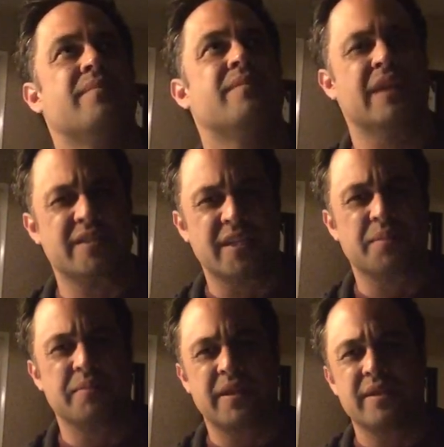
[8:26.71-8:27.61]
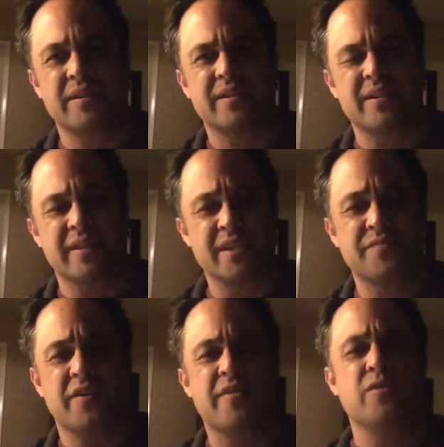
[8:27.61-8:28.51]
and tell him that his
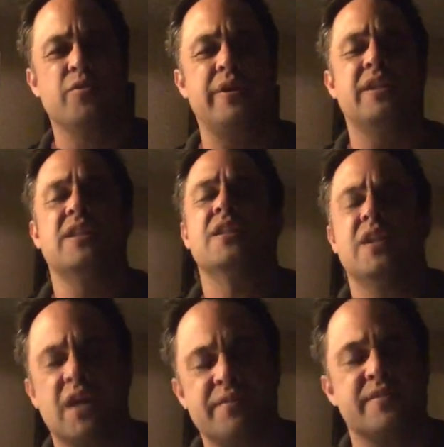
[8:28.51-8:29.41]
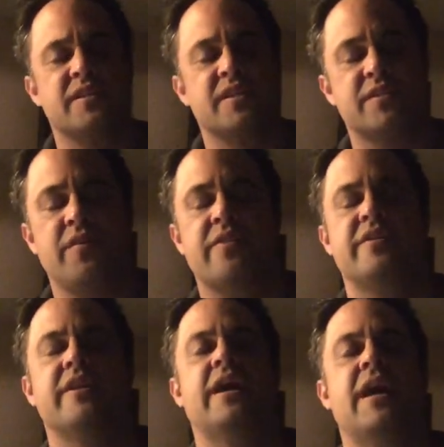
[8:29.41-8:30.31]
father, who he loves, his father
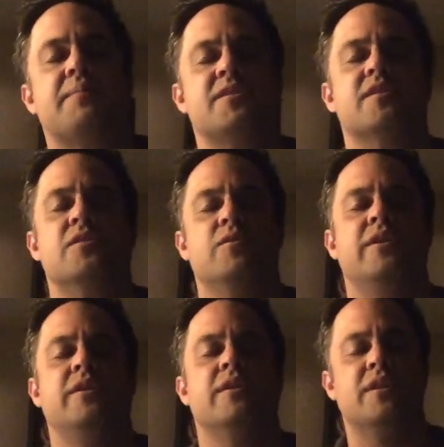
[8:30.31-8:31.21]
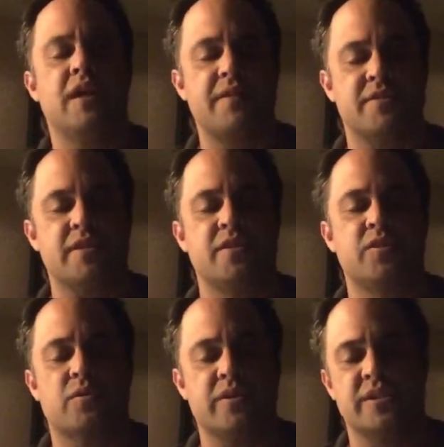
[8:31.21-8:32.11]
that he absolutely loves,
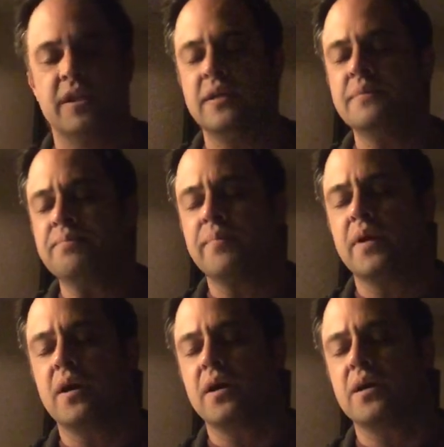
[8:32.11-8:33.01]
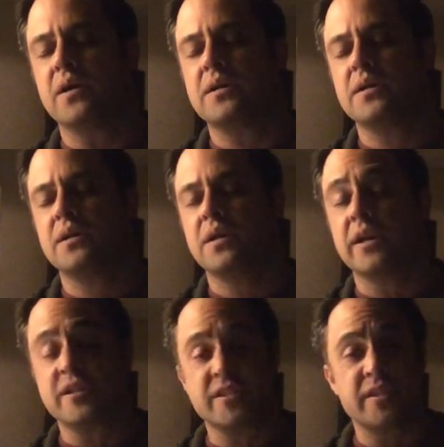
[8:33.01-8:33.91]
adores,
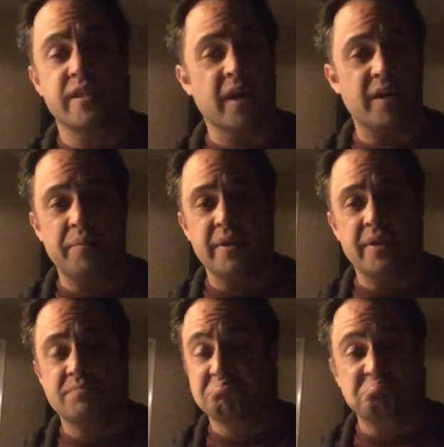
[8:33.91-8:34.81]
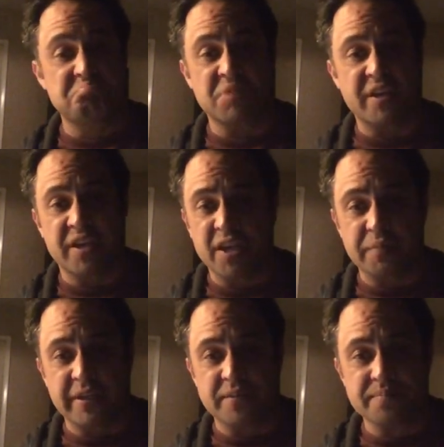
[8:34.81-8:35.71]
is not gonna hug
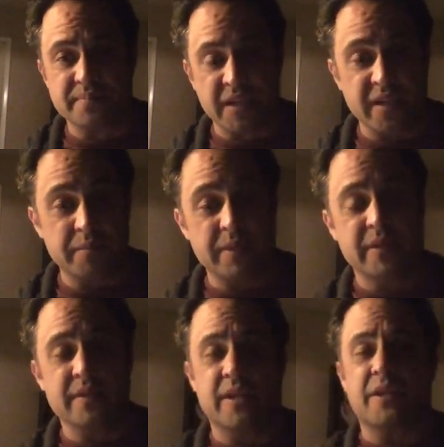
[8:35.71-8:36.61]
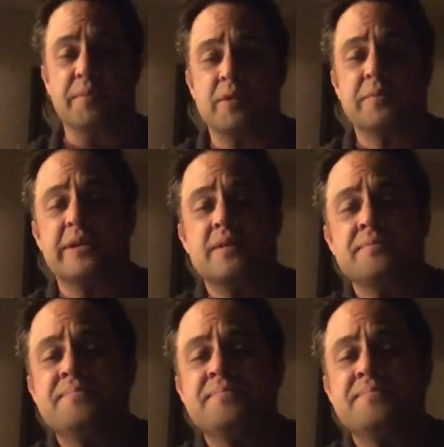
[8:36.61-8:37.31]
him again. Not gonna be home again.